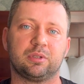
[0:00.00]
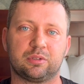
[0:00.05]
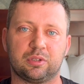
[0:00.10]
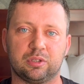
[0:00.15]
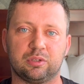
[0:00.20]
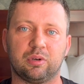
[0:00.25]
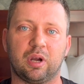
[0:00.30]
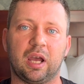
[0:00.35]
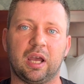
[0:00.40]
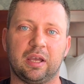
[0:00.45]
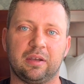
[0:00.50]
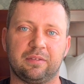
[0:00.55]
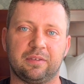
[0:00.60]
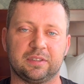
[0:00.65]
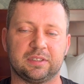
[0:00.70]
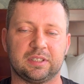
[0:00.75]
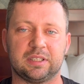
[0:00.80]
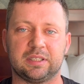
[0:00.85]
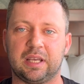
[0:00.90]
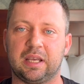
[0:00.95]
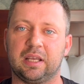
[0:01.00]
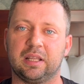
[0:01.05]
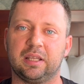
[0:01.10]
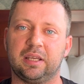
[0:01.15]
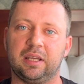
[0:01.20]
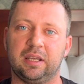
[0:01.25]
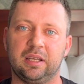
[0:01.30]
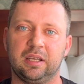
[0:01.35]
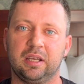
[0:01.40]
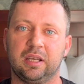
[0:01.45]
to drive as a
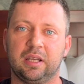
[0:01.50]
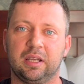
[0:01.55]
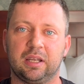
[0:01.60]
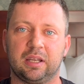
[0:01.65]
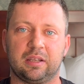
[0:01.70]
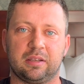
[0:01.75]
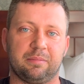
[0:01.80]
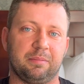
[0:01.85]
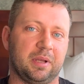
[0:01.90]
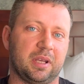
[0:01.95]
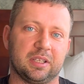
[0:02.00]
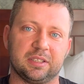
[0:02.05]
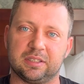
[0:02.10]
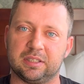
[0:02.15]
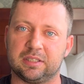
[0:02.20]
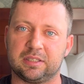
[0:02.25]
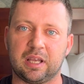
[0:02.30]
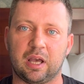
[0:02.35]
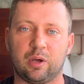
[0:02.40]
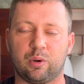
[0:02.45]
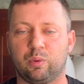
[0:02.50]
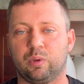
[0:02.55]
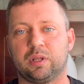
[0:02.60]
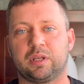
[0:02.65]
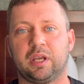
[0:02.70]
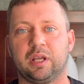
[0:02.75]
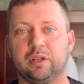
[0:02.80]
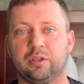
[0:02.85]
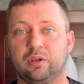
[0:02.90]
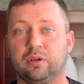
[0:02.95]
daily because the sound will
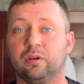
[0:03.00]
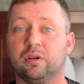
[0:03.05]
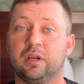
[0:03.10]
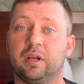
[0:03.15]
kill you.